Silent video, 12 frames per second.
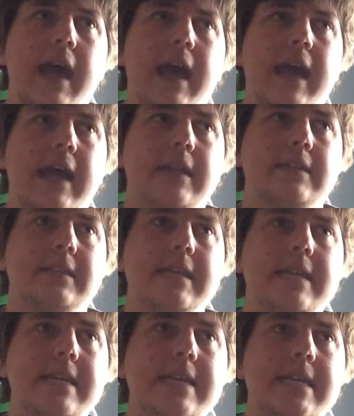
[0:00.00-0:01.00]
And
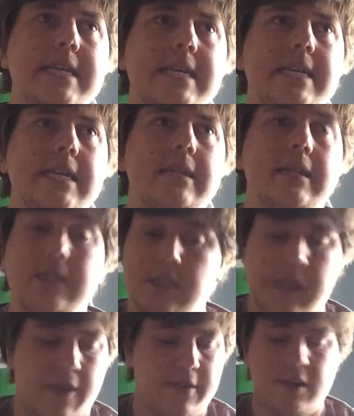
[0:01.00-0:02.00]

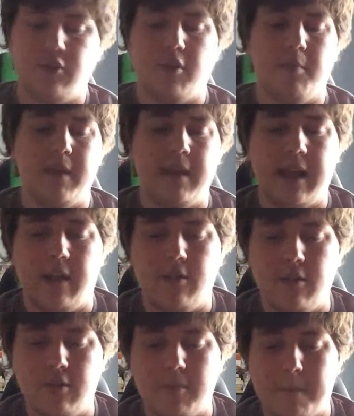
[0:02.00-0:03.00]
this character John B.
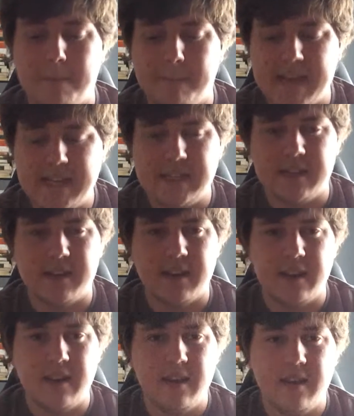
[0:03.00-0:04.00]
Calhoun,
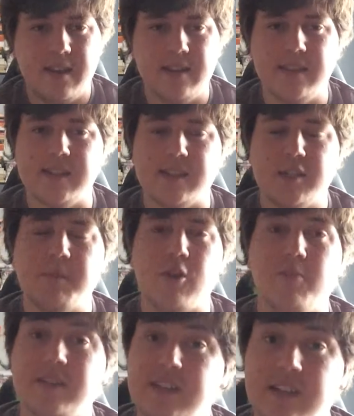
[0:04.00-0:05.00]
basically, he did this
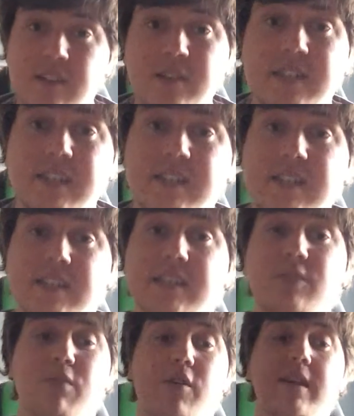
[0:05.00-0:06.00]
experiment in the
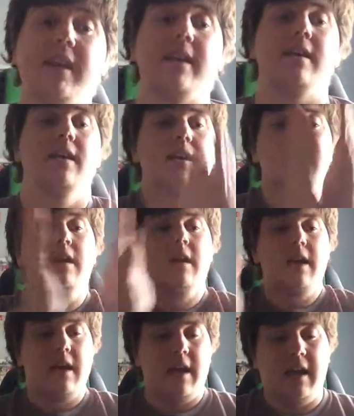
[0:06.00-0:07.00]
1960s where he'd get
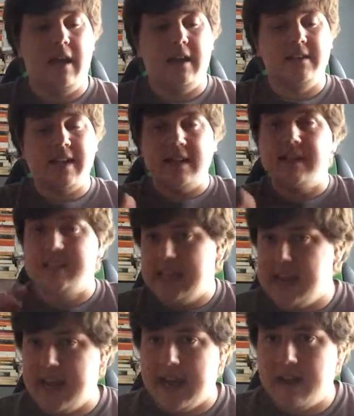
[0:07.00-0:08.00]
a set
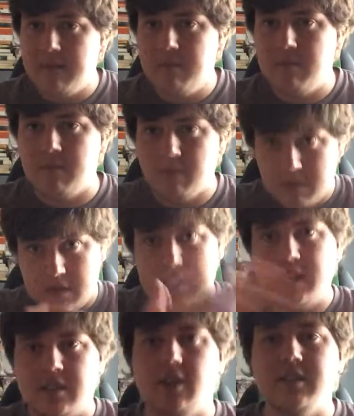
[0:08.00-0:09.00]

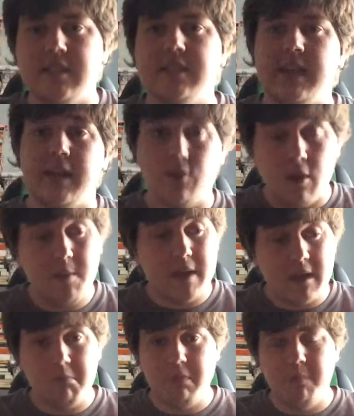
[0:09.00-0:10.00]
size container, quite
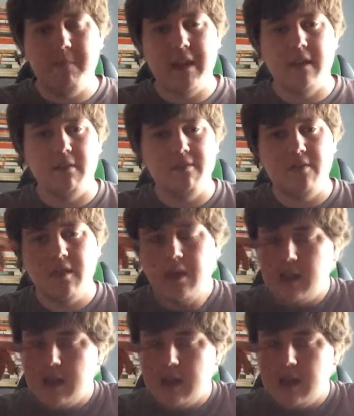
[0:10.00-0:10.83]
big enough.